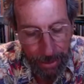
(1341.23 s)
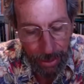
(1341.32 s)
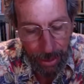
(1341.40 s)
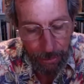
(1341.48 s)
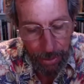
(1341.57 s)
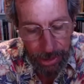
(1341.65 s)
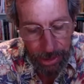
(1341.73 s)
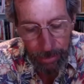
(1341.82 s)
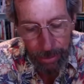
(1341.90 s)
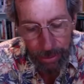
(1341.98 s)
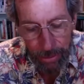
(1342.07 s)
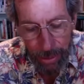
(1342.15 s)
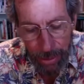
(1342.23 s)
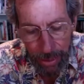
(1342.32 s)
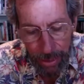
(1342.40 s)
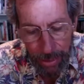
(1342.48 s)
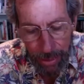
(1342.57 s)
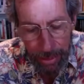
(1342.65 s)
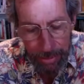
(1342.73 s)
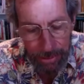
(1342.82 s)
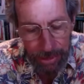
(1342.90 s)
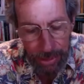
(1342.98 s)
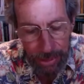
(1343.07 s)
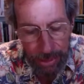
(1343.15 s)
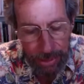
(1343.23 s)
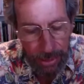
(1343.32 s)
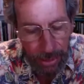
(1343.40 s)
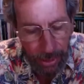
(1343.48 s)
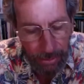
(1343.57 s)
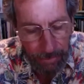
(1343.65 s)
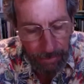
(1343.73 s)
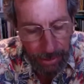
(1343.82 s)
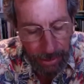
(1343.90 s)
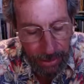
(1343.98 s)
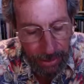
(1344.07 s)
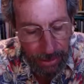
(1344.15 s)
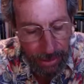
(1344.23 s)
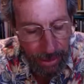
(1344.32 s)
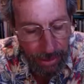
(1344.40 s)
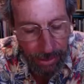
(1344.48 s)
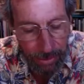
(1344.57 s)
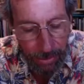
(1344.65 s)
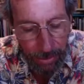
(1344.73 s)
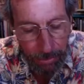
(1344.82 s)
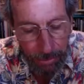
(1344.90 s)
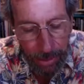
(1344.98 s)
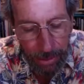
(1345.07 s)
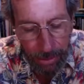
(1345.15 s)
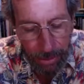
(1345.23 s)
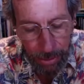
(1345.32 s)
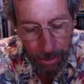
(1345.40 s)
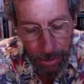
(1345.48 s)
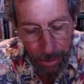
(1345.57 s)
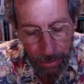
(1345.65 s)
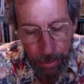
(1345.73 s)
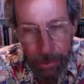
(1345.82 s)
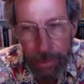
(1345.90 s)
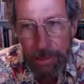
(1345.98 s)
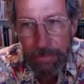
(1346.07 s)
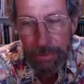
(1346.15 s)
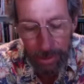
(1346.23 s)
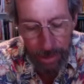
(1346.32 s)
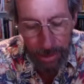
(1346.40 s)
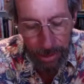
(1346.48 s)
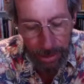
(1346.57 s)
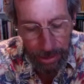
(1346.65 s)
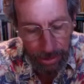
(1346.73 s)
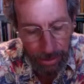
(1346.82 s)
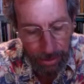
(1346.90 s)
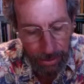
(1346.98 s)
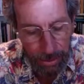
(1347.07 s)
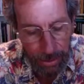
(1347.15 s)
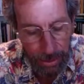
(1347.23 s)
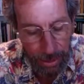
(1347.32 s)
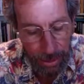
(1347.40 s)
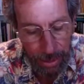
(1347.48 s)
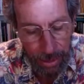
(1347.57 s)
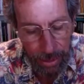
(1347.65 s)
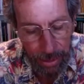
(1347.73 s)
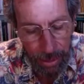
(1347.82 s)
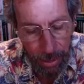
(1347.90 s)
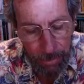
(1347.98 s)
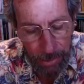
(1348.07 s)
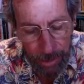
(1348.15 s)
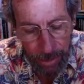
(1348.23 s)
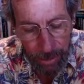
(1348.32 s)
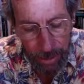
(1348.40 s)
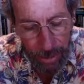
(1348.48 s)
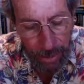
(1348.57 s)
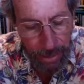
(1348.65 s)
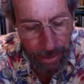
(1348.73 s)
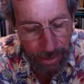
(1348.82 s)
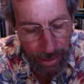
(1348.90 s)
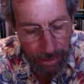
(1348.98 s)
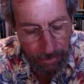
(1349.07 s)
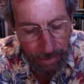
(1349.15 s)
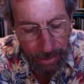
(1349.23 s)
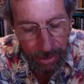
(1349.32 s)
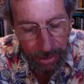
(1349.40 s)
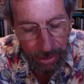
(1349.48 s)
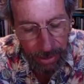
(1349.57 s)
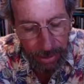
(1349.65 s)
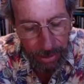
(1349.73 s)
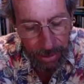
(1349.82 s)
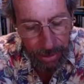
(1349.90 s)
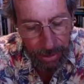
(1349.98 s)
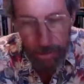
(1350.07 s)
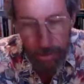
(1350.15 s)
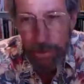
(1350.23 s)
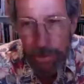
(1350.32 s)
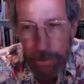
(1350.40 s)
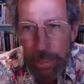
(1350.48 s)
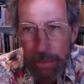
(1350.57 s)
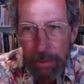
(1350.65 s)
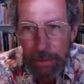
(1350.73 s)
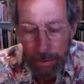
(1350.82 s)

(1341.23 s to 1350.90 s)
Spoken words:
I watched you burn the light of 6 lives, dancer, painter, Percival's sister, in an armchair at 87 as we moved you to an elder